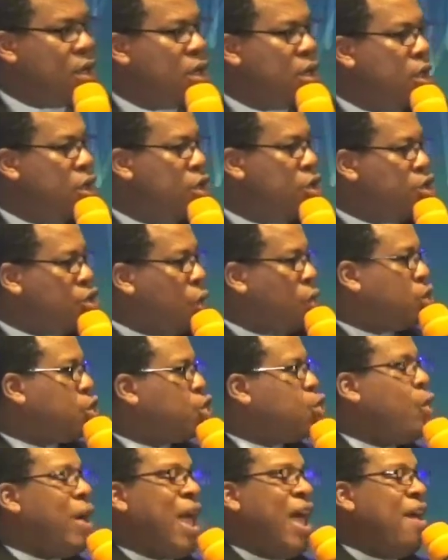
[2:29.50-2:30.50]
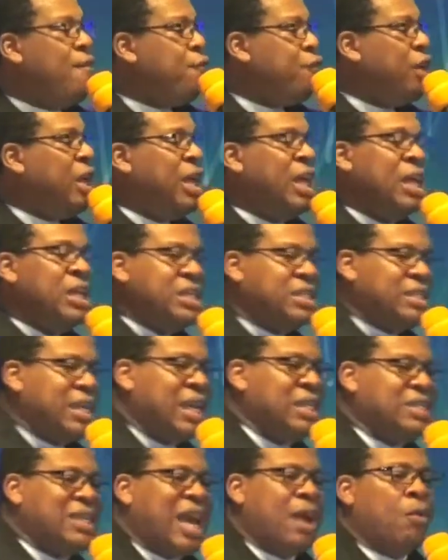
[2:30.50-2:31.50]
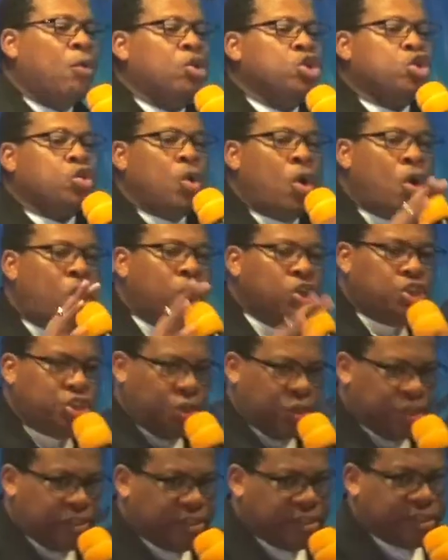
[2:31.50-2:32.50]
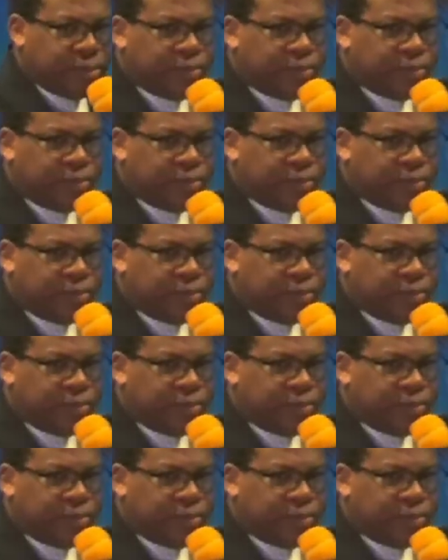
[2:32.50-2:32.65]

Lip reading: So to every intent, I want to urge us